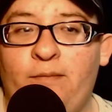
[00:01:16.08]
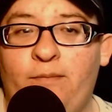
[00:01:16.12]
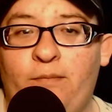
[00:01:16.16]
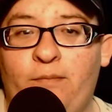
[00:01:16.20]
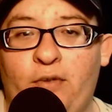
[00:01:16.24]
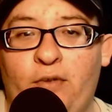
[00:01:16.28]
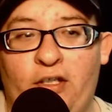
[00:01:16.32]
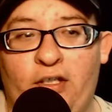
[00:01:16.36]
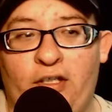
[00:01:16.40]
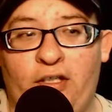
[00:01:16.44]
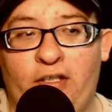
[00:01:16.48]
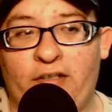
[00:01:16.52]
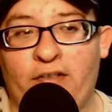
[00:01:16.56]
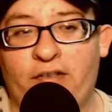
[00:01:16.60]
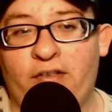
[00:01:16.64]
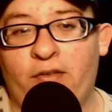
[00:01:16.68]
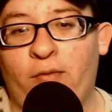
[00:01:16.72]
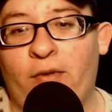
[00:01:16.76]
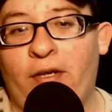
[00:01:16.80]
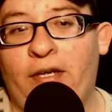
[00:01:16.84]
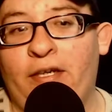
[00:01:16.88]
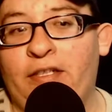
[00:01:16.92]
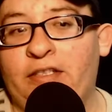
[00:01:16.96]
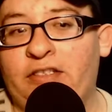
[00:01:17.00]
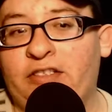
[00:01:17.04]
But the
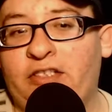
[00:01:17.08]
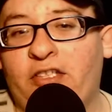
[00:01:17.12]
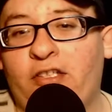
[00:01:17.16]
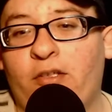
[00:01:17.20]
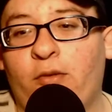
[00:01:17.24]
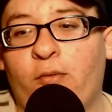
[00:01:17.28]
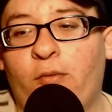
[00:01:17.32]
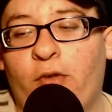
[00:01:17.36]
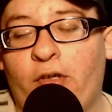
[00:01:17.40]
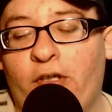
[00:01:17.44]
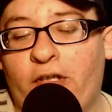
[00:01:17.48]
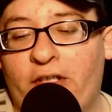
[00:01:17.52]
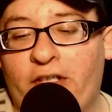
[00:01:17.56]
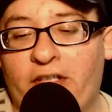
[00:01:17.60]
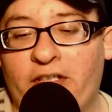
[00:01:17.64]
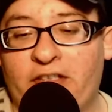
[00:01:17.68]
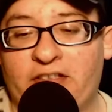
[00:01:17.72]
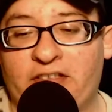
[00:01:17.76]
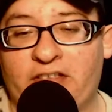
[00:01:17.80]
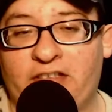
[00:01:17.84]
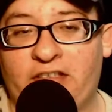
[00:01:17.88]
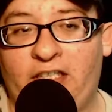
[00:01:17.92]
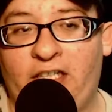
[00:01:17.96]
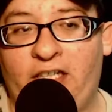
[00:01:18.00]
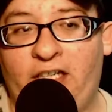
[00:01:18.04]
way it's gonna work,
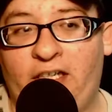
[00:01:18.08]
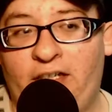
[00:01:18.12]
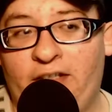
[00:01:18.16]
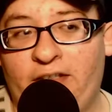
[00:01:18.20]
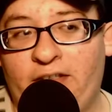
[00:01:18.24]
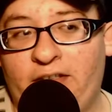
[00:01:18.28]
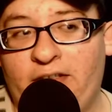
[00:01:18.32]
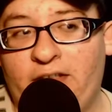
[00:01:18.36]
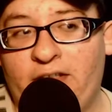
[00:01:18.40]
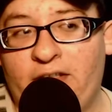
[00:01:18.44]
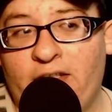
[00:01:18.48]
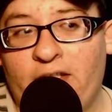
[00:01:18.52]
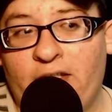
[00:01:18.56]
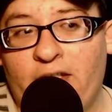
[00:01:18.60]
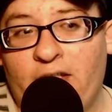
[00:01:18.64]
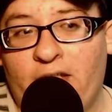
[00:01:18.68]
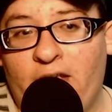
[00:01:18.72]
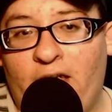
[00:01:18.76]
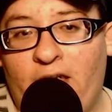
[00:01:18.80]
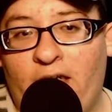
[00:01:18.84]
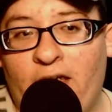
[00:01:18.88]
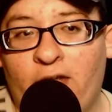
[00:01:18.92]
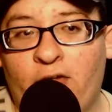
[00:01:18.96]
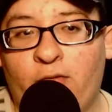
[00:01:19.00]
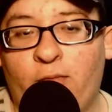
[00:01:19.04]
it's that
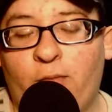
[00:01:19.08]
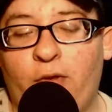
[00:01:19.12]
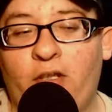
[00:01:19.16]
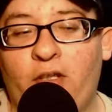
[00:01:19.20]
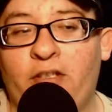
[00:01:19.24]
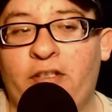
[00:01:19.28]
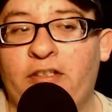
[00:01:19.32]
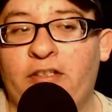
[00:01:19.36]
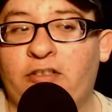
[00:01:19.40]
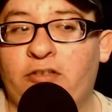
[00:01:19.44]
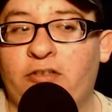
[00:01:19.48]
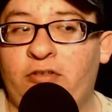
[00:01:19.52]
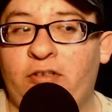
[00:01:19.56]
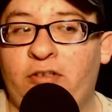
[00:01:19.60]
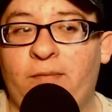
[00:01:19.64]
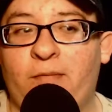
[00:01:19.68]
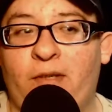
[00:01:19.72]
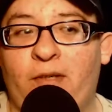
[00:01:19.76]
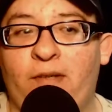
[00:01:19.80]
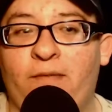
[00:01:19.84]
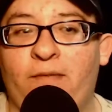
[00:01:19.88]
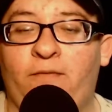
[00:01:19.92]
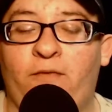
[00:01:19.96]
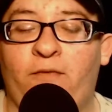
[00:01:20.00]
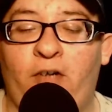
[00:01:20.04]
I could probably stream
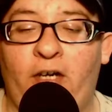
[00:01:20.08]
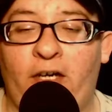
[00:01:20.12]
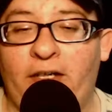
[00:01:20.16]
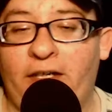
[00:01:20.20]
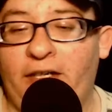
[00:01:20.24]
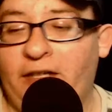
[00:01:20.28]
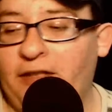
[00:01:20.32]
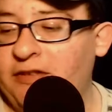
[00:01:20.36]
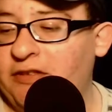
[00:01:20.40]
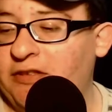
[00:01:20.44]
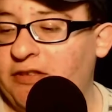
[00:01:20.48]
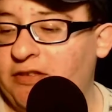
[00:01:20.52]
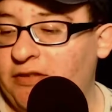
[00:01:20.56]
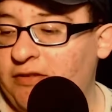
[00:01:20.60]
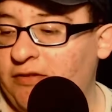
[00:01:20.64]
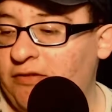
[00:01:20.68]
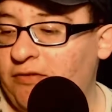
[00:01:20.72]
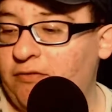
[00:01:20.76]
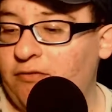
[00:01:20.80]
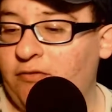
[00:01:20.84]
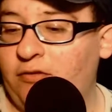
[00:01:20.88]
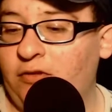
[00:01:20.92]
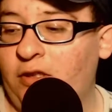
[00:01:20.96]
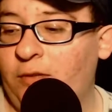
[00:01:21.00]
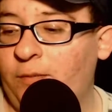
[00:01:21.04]
on Fridays,
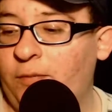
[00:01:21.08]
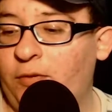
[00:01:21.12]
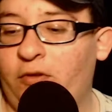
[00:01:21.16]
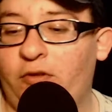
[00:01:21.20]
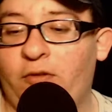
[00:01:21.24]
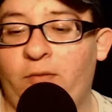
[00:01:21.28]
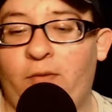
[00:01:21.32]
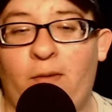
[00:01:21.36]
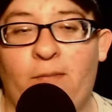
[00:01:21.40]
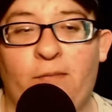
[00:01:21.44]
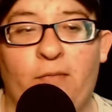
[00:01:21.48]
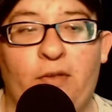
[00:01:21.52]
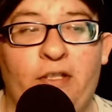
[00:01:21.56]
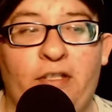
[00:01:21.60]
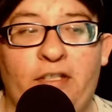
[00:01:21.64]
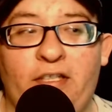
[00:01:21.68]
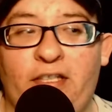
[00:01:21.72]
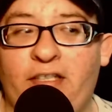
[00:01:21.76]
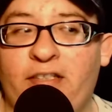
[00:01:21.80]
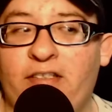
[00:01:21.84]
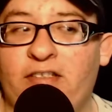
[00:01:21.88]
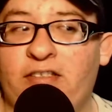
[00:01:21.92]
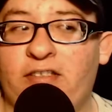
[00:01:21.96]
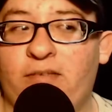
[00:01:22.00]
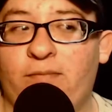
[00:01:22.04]
upload them on
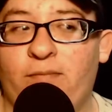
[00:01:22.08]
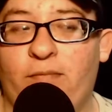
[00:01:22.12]
Mondays.